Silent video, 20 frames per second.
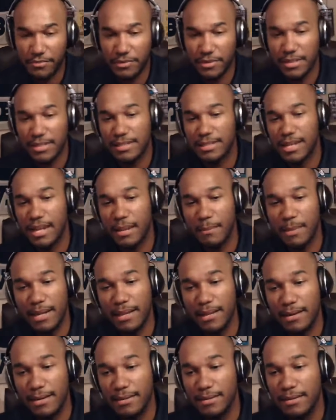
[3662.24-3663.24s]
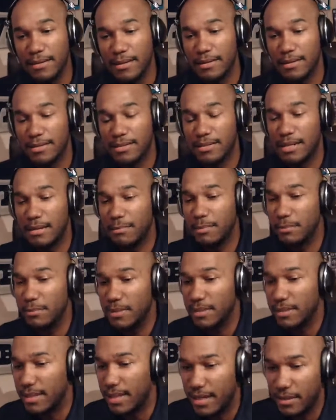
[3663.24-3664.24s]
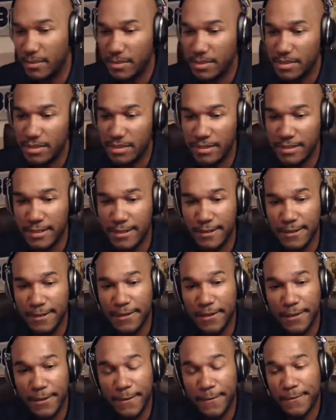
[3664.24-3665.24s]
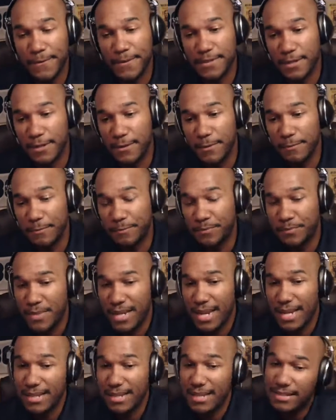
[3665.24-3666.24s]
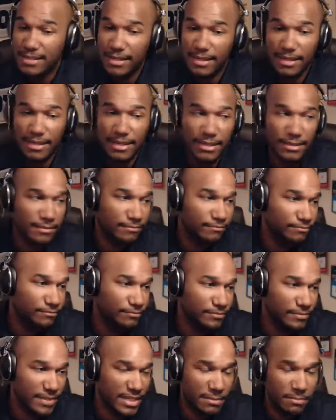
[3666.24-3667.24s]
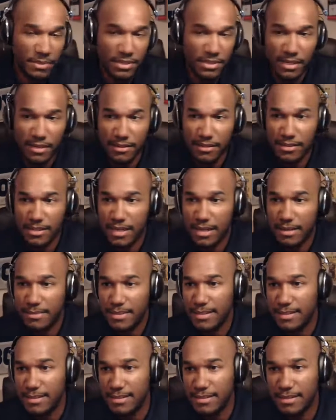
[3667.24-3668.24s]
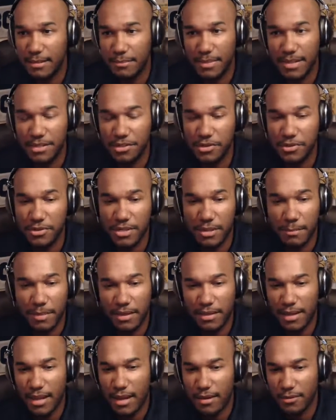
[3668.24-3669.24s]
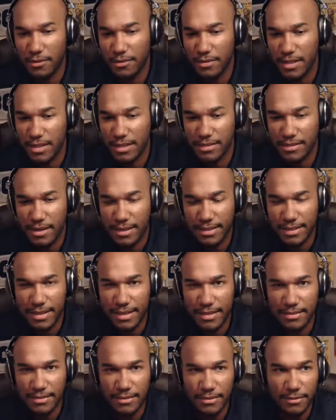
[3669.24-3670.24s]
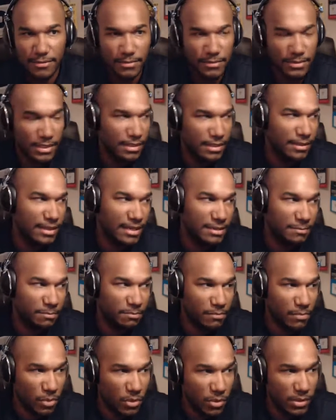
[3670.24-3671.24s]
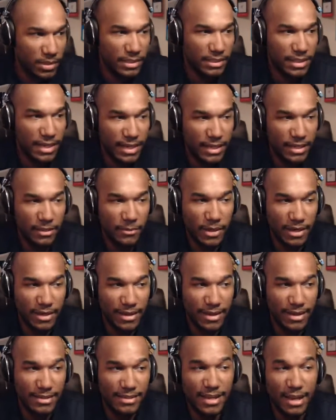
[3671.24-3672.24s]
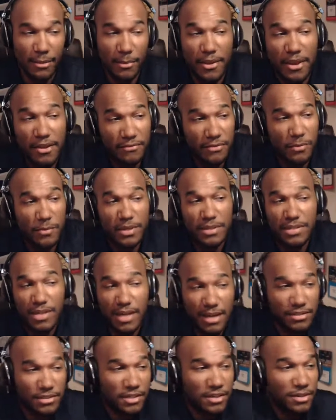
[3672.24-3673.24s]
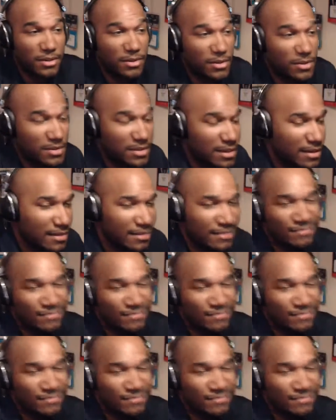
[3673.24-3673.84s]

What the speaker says: for contaminated supplement that he was on. So, and this particular substance is something that shows up in a lot of little things like that. So that's more than likely what it is. However, when John Jones